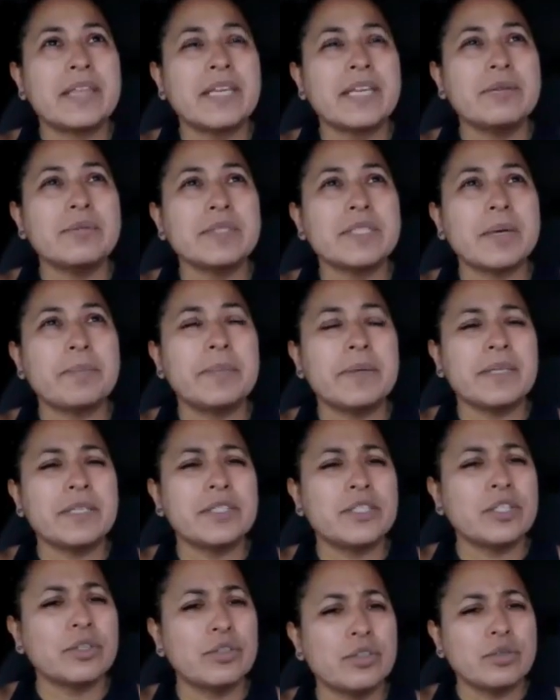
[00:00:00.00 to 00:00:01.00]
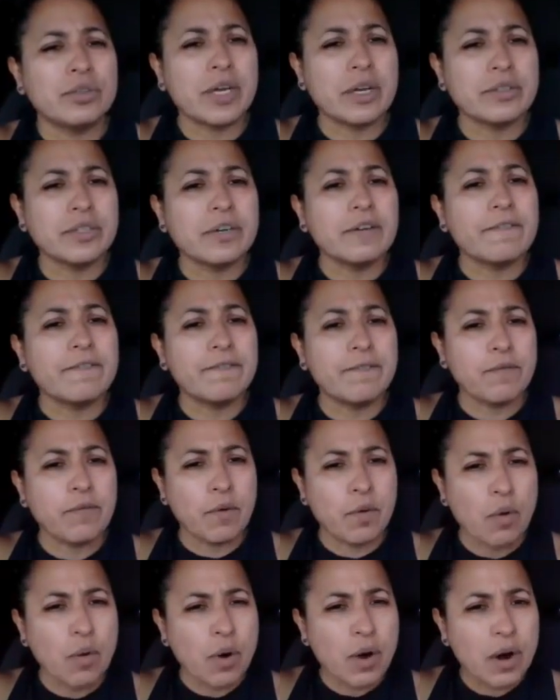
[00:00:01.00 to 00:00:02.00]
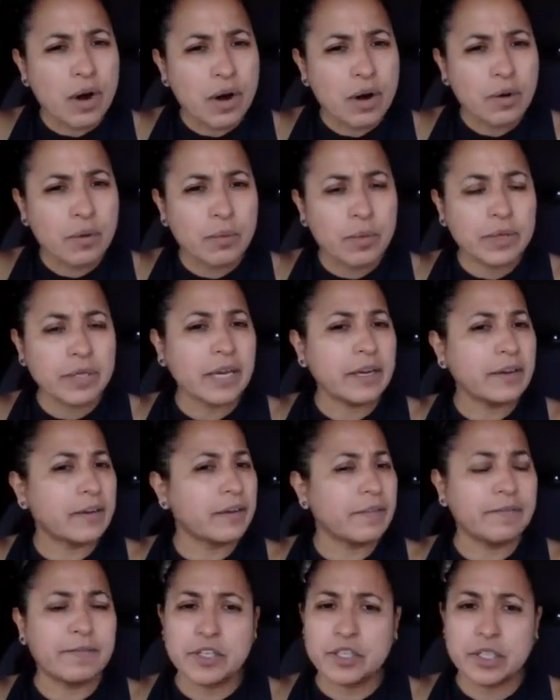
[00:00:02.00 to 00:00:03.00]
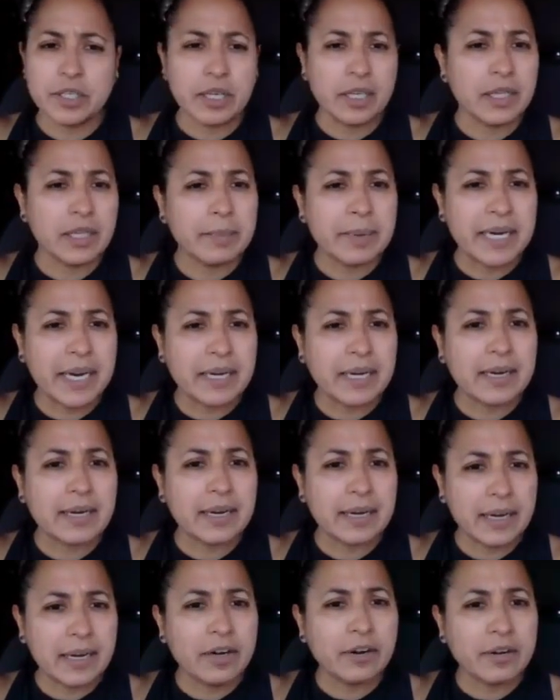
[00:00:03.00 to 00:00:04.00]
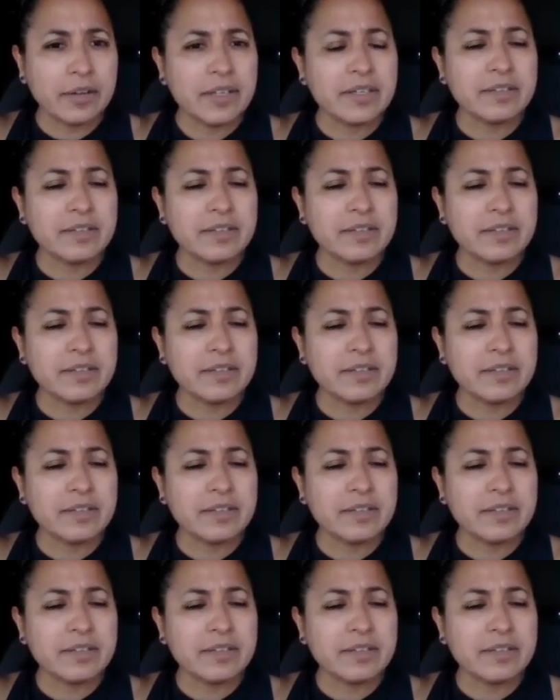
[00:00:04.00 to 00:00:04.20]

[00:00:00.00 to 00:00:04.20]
was up until 2004 when they officially eliminated it here in the